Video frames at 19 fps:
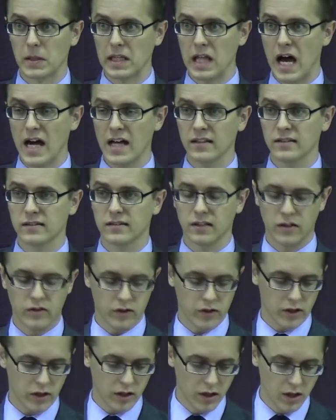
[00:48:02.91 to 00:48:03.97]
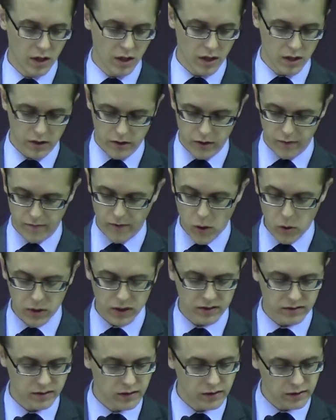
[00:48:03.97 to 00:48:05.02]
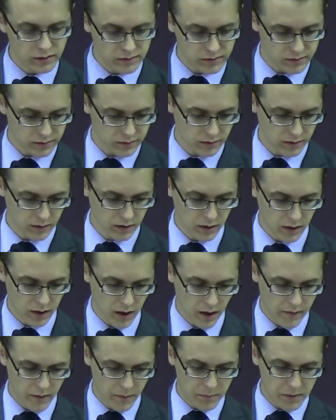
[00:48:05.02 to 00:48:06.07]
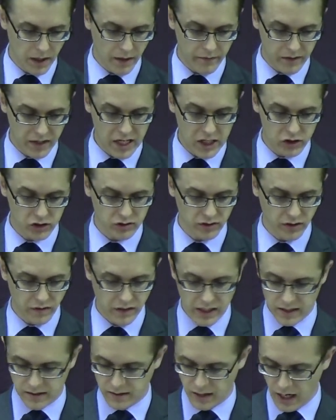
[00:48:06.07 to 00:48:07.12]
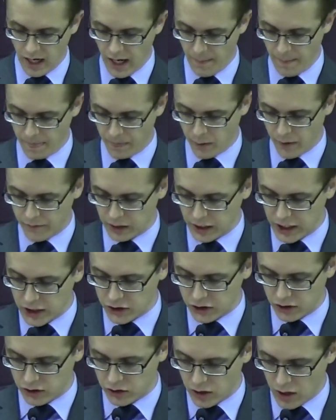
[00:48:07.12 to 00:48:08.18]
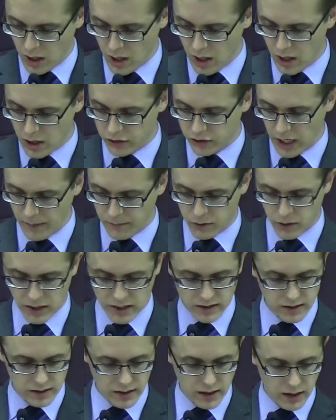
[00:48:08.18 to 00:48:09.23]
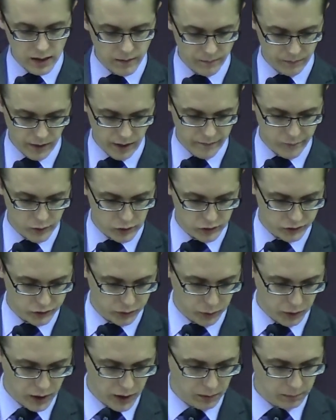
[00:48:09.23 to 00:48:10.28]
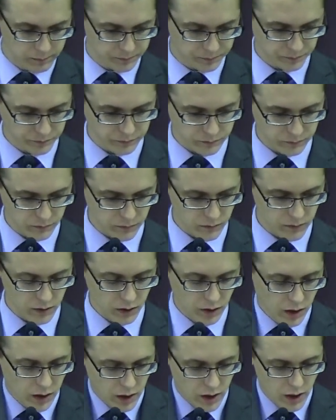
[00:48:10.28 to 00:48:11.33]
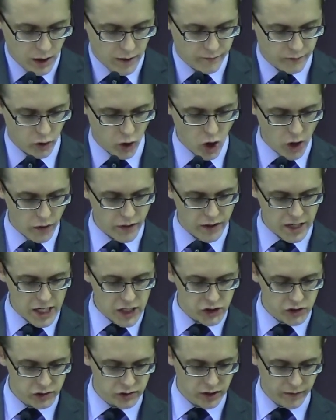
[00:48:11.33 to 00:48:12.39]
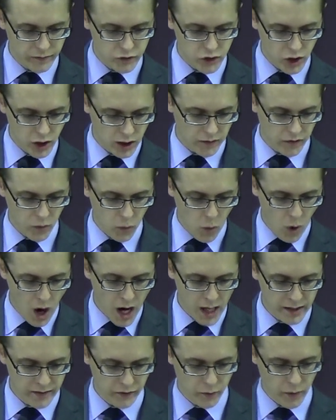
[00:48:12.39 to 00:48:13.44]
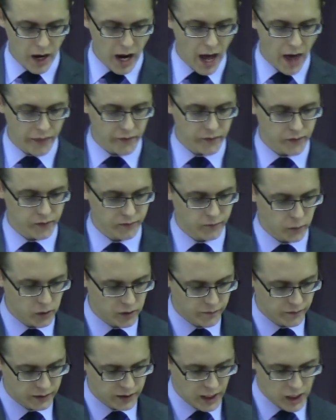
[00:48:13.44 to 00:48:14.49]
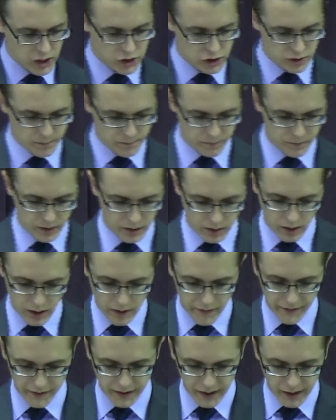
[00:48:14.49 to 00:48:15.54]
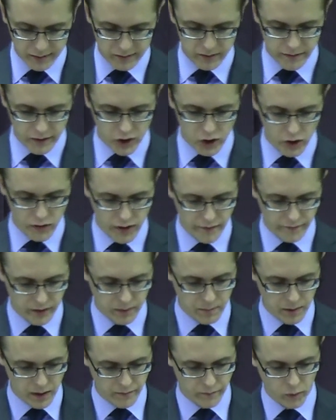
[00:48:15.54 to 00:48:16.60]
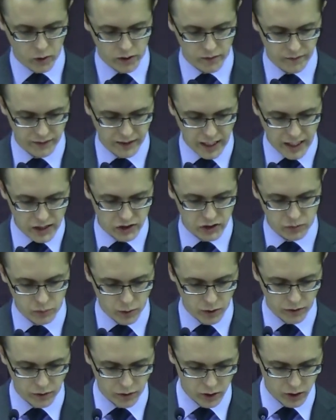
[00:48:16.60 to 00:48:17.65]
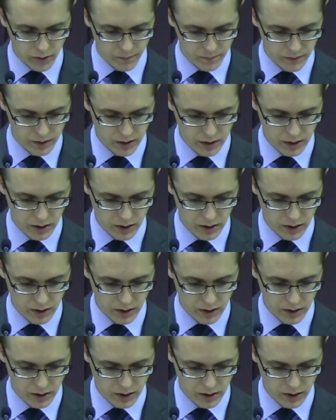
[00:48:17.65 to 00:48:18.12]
reliance and their, their focus is of the, of the nations at the end time. Revelation chapter eighteen and verse three. For all the nations have drunk of the wine of the wrath of her fornication. The kings of the earth have committed fornication with her.